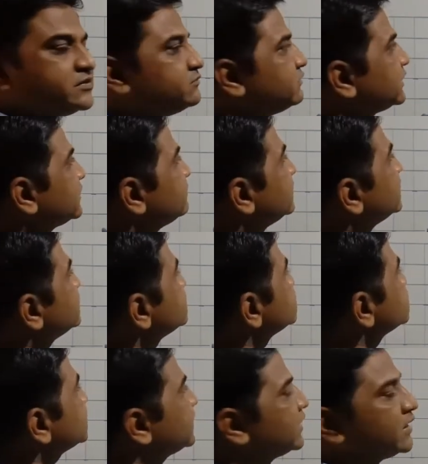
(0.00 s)
mathematics
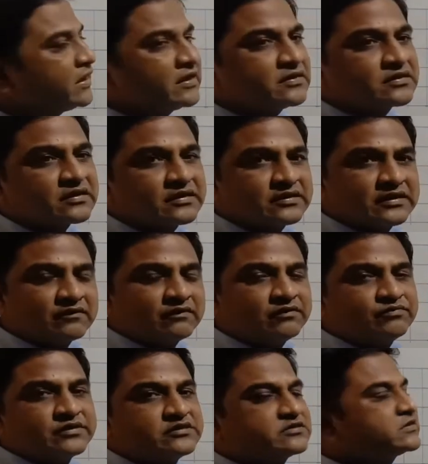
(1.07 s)
and he developed his